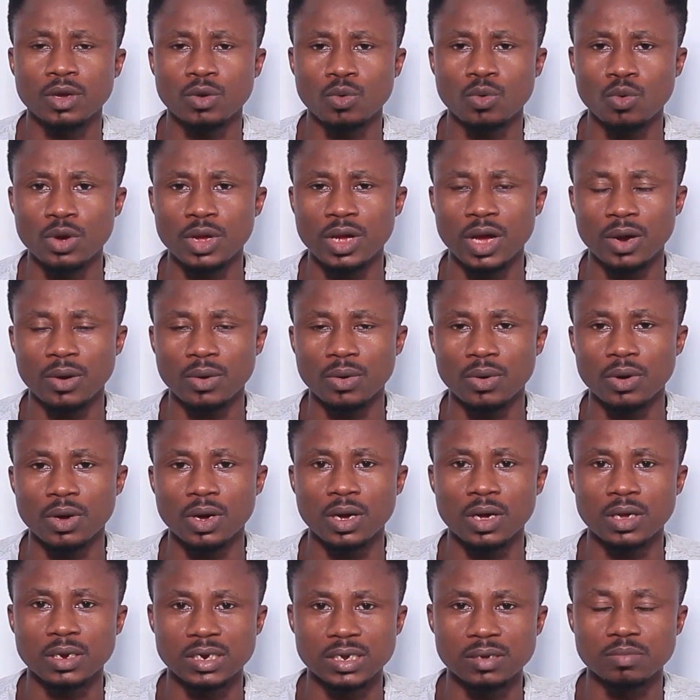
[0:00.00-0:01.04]
Ikuyano
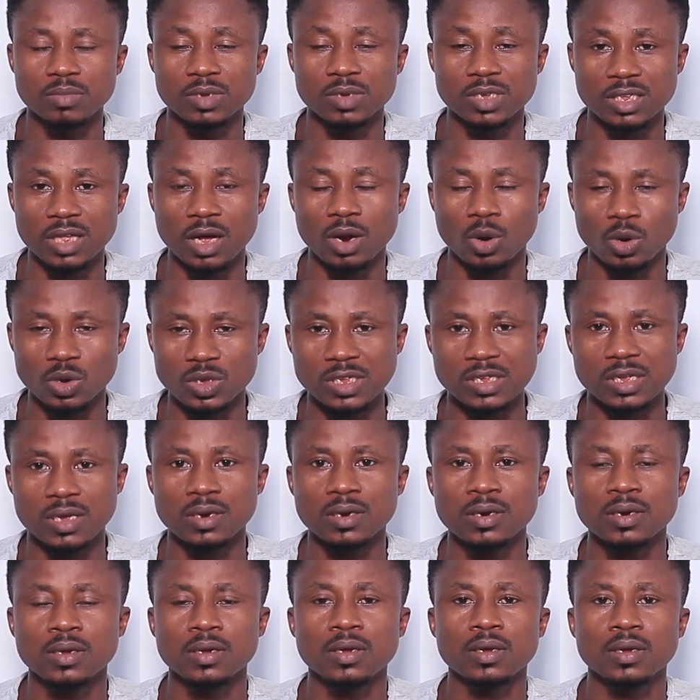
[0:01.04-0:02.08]
Eddie, Mr. Lotson.
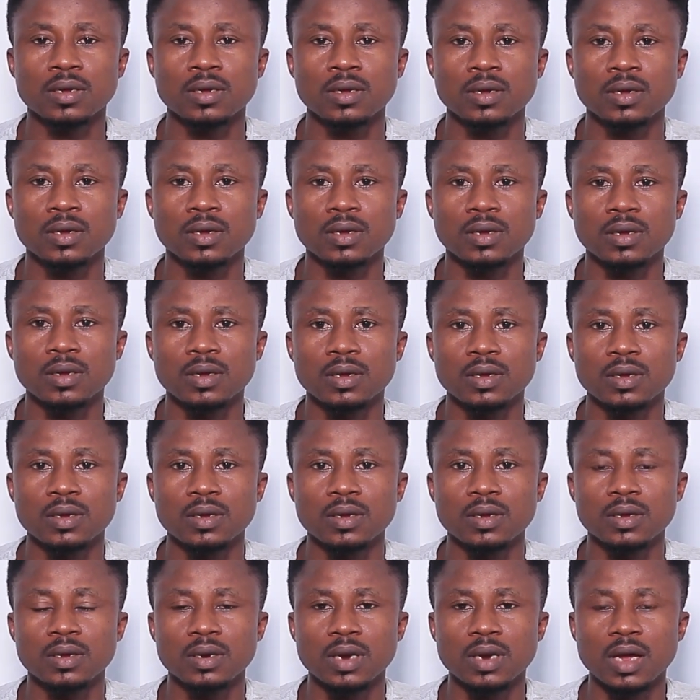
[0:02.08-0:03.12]

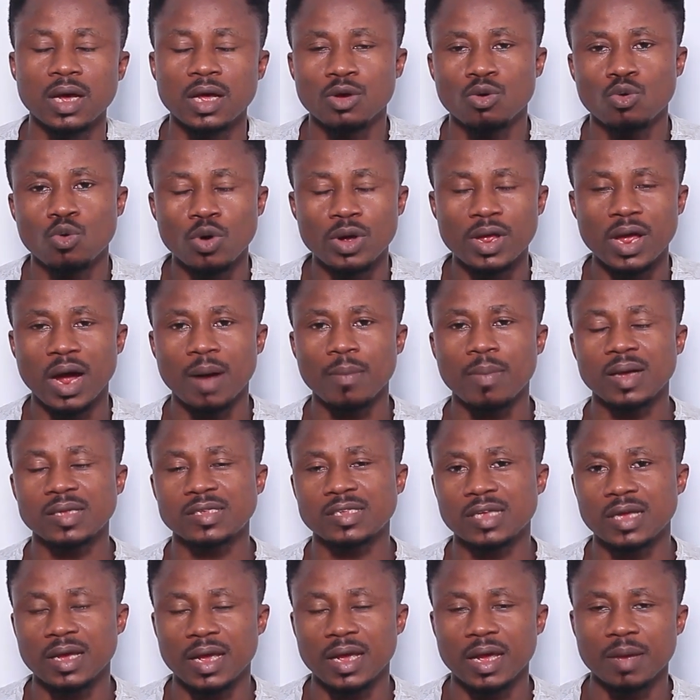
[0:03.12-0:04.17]
Now, Ikuy
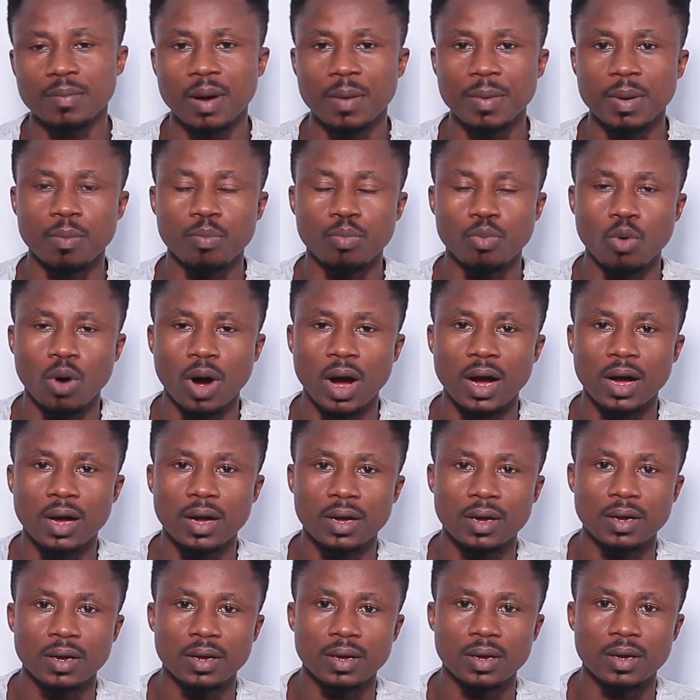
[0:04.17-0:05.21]
Abase, a
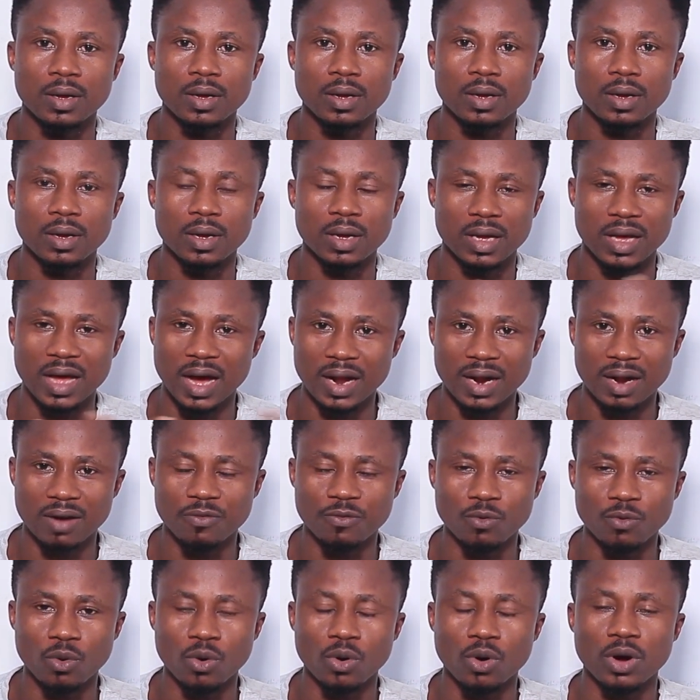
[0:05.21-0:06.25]
Babapua,
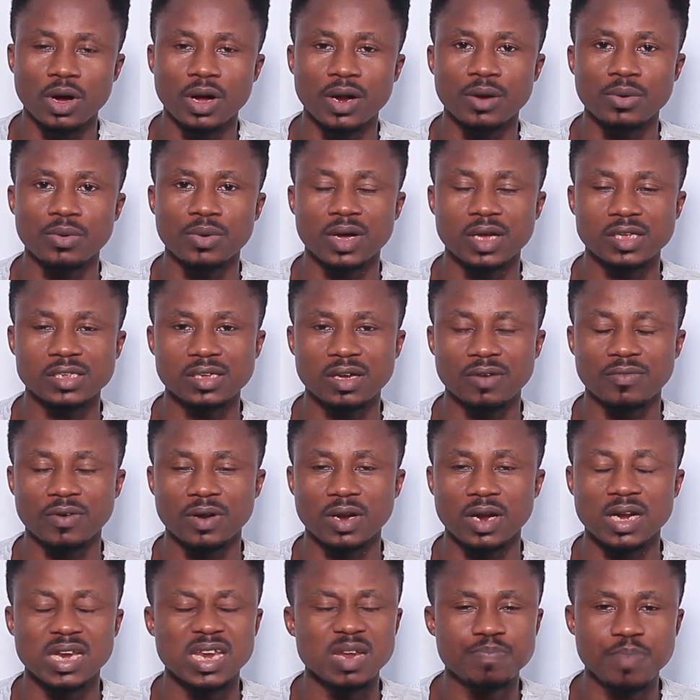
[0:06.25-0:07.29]
Ghana for a new year, sir,
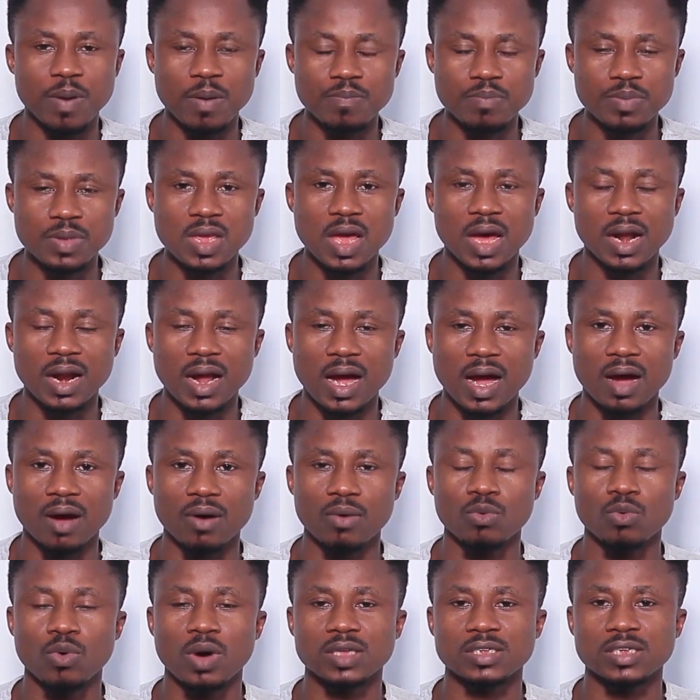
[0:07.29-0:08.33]
and Nipa Biara,
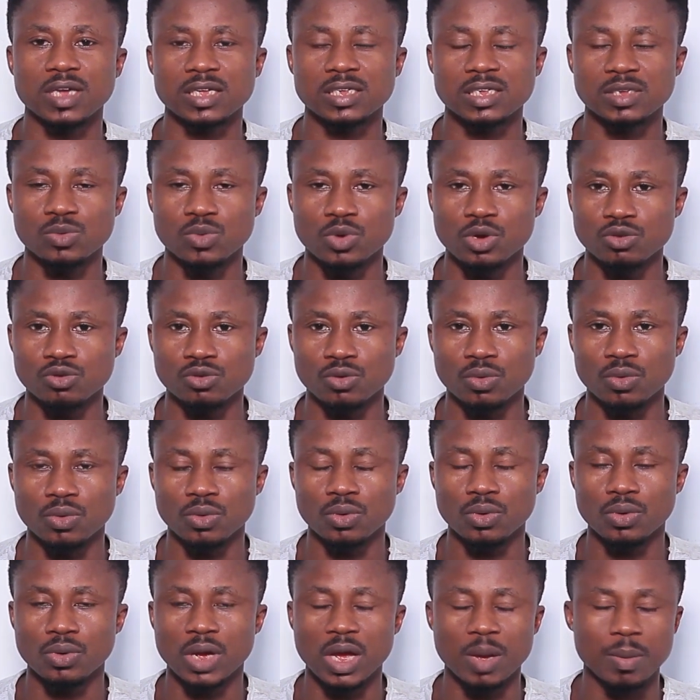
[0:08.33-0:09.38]
who was a senior, so
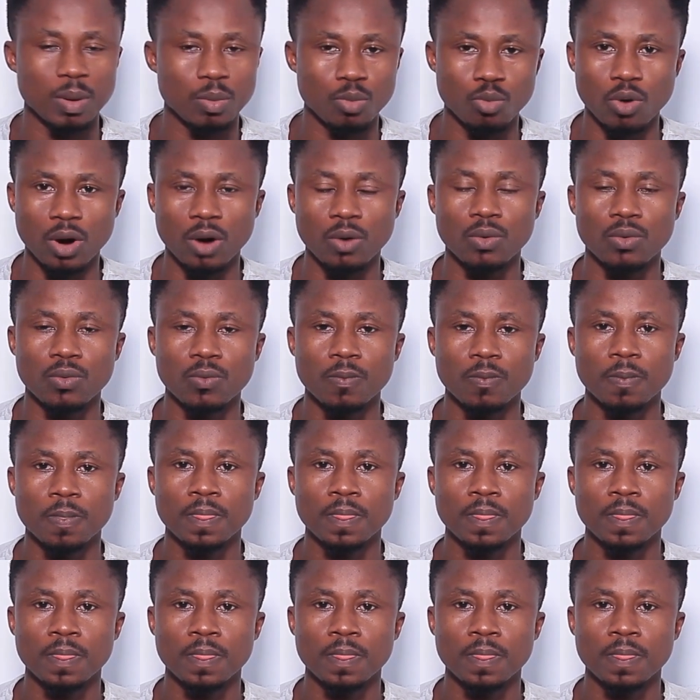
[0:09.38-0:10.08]
ever wow.